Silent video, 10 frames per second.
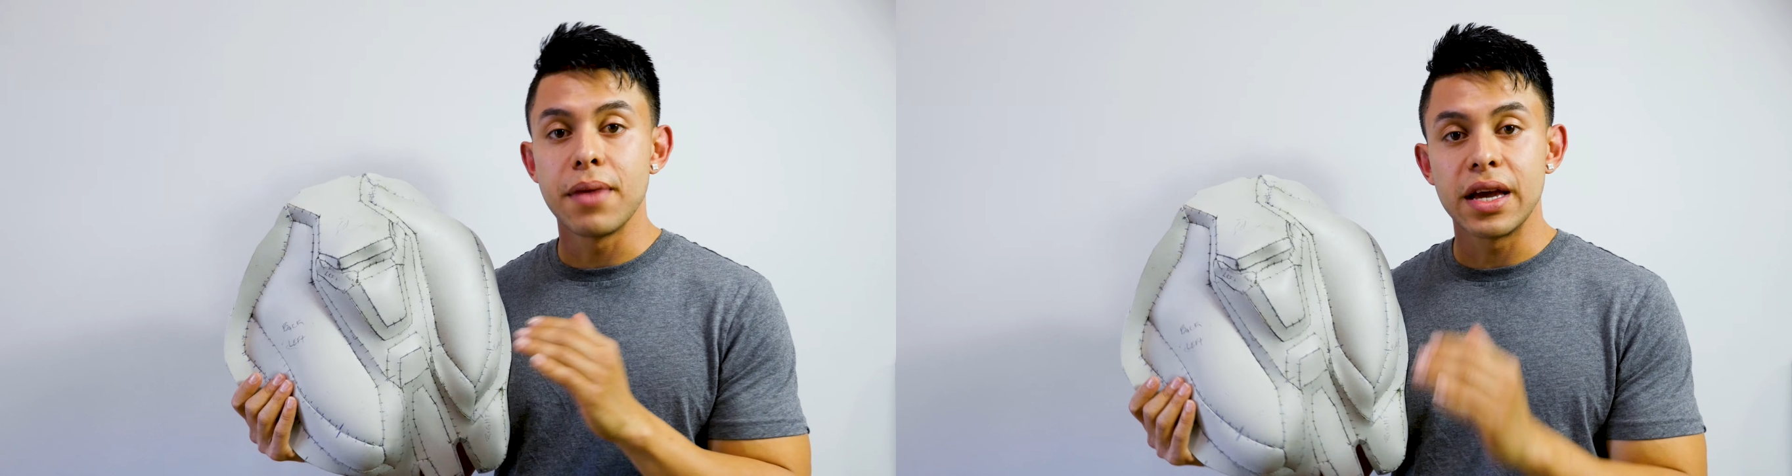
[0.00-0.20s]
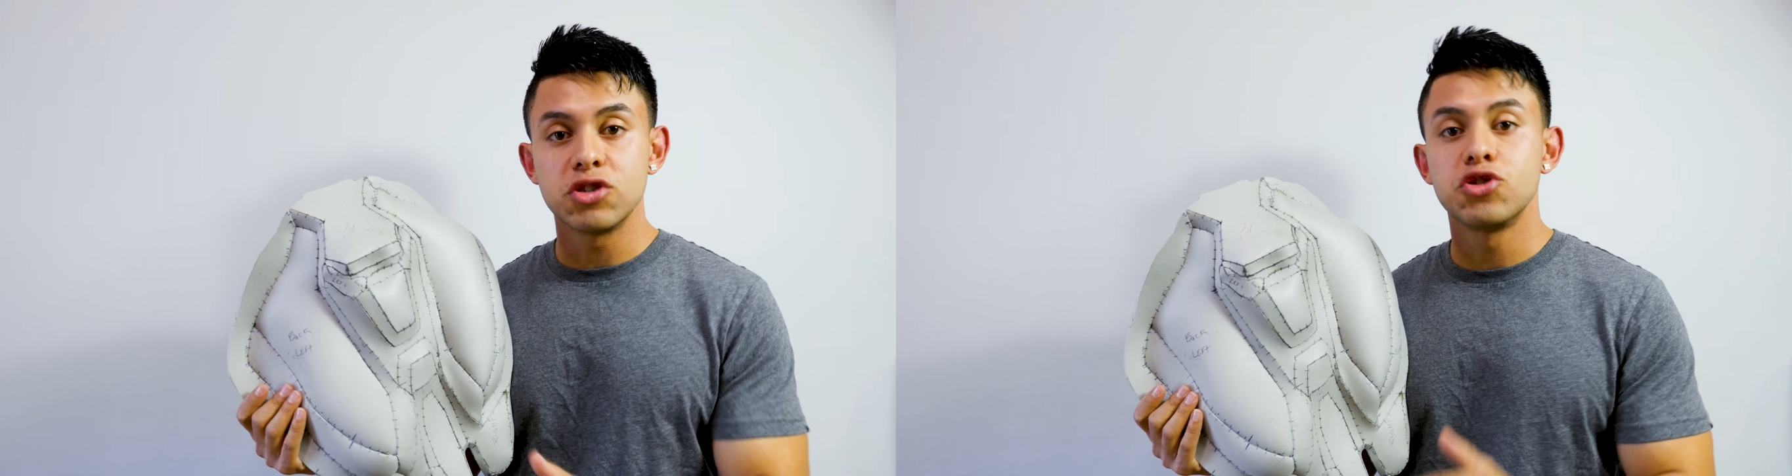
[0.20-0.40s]

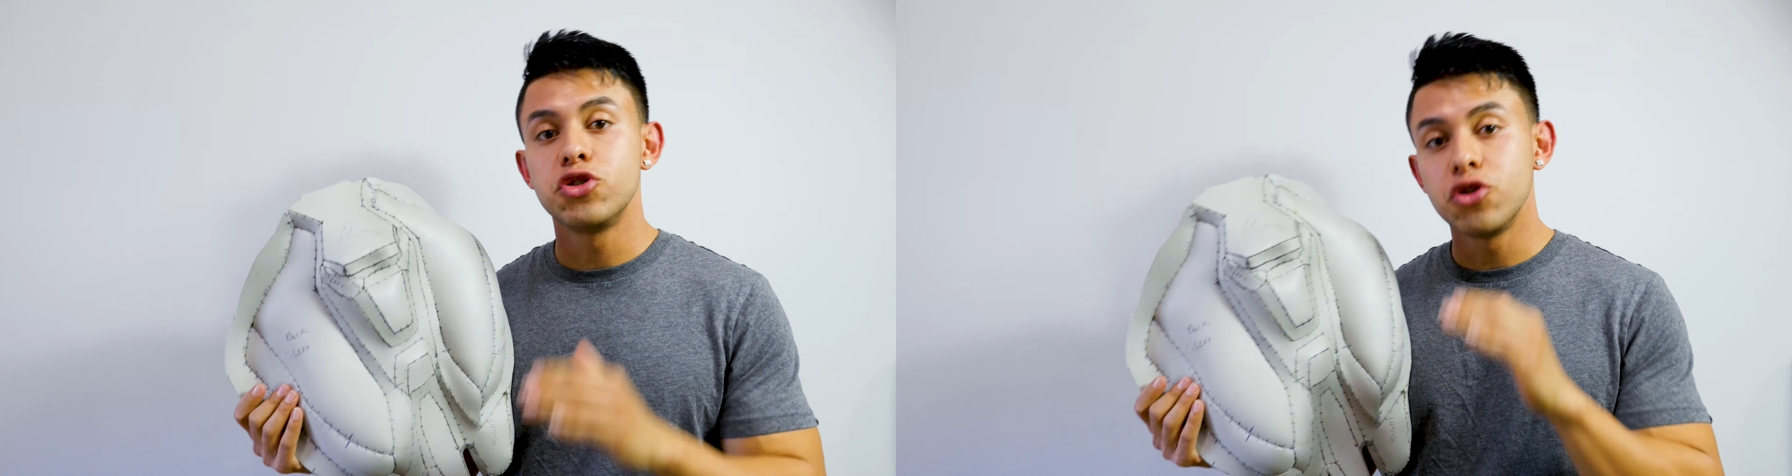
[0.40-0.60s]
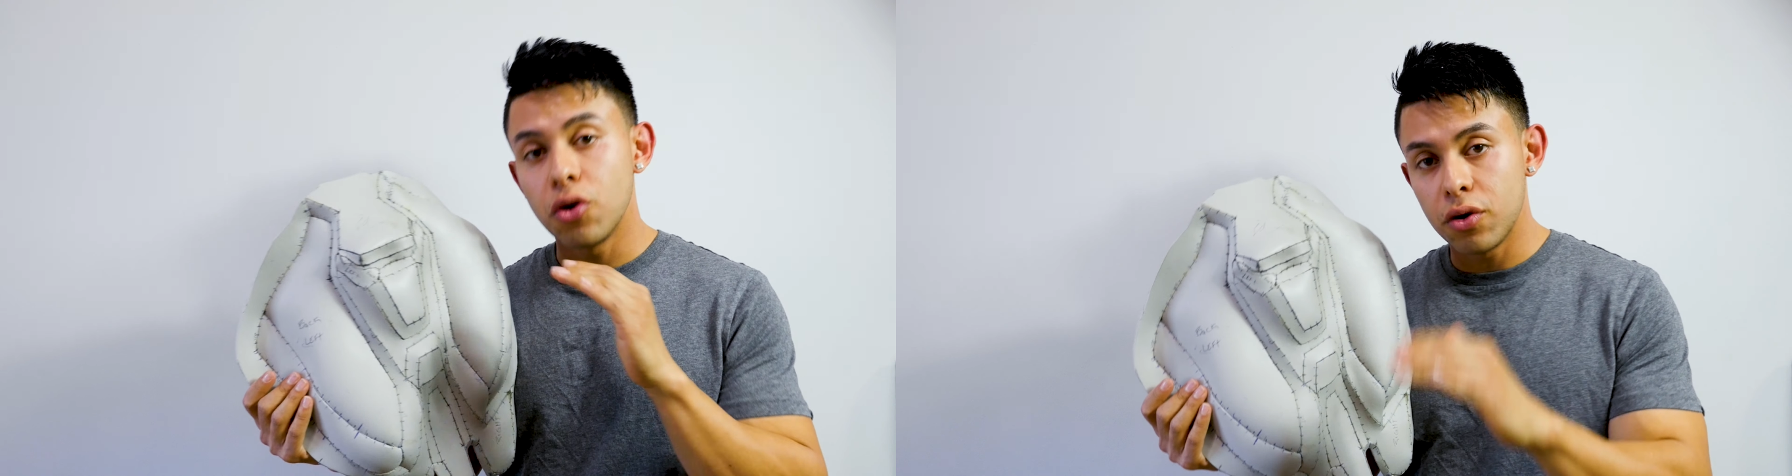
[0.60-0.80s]
make
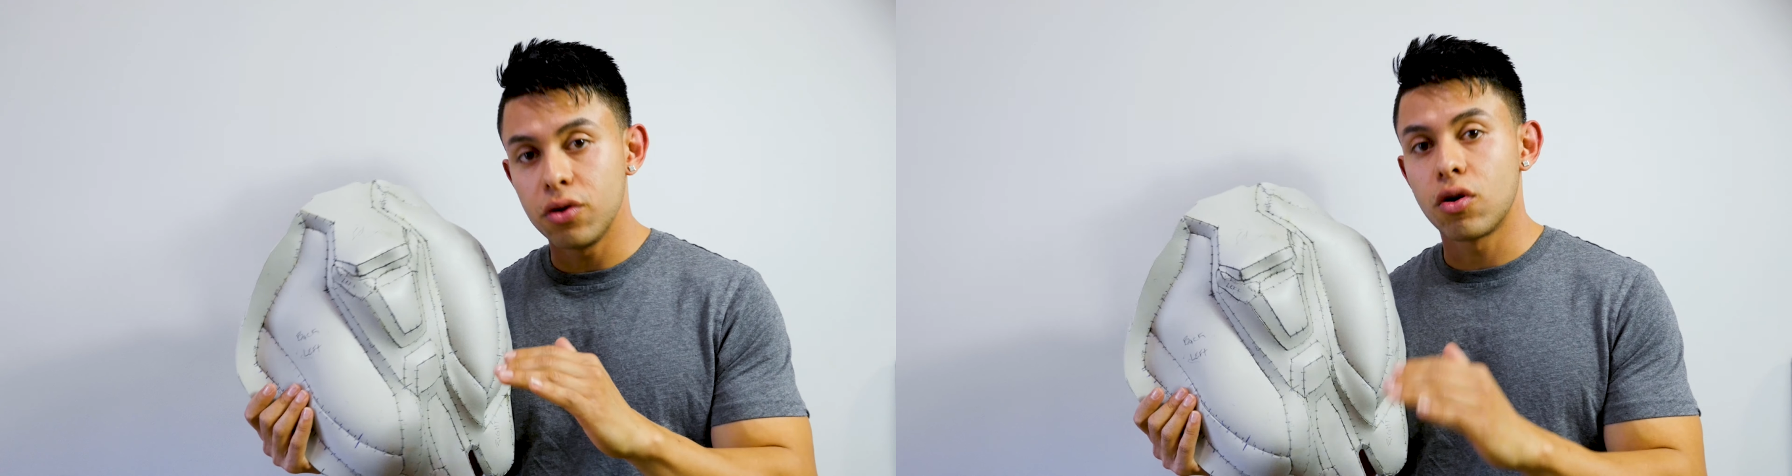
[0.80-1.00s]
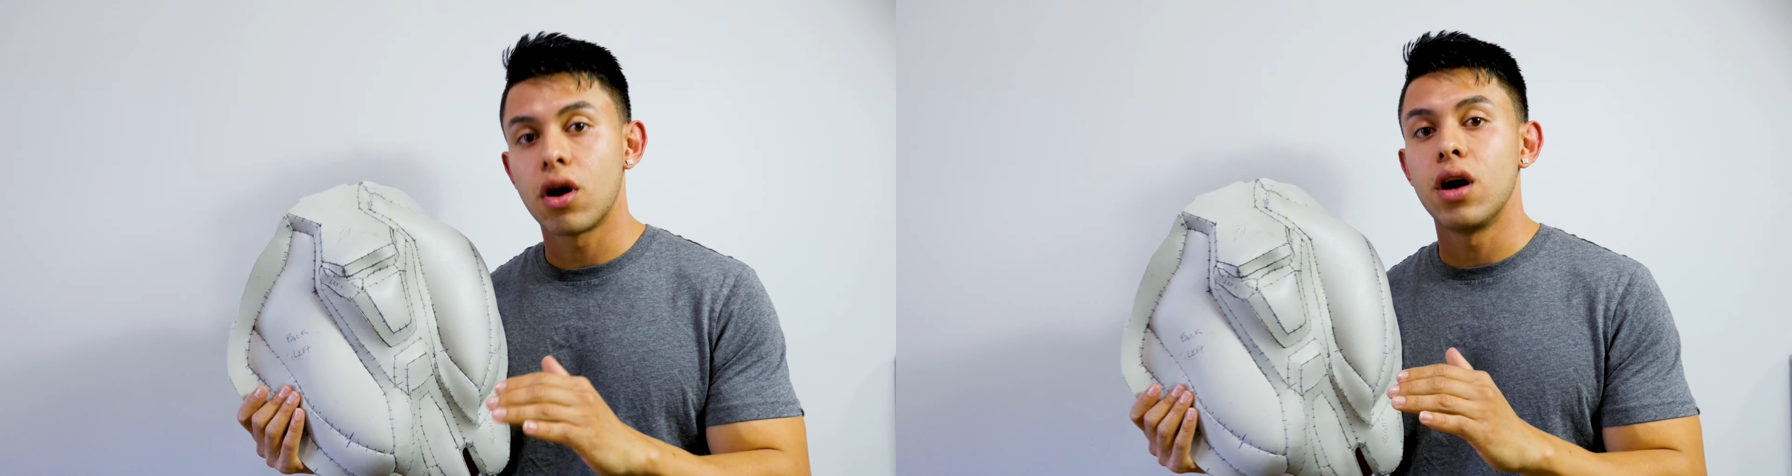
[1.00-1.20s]
sure
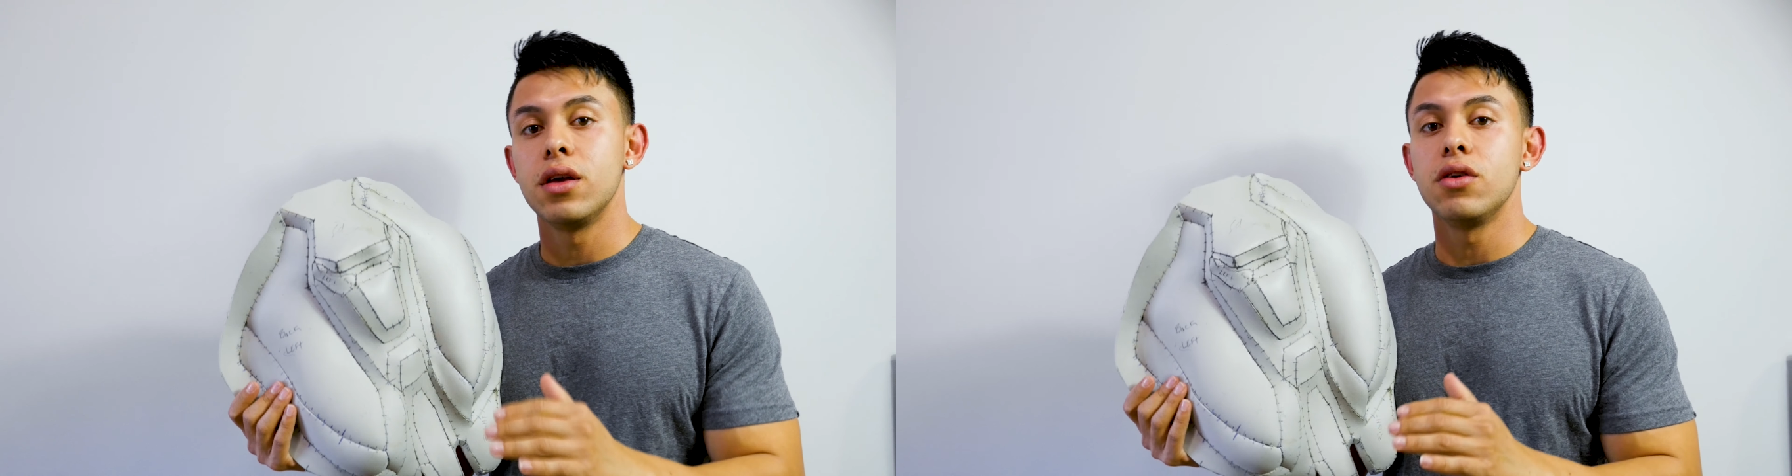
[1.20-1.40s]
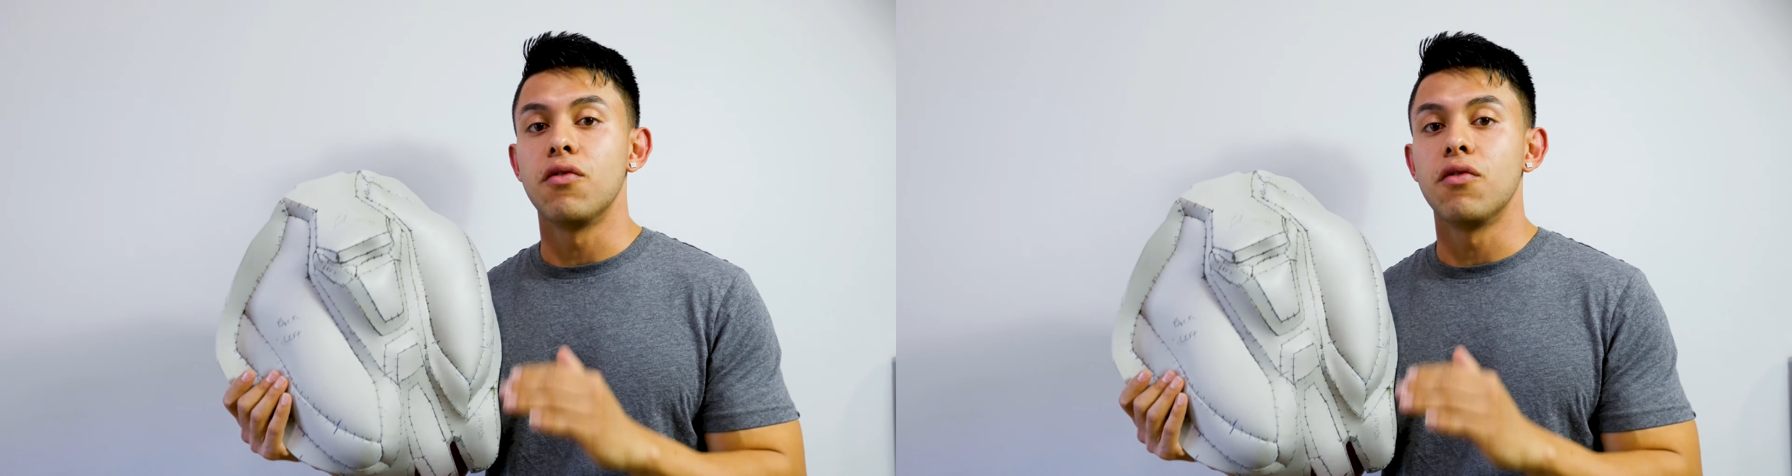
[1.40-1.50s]
you cut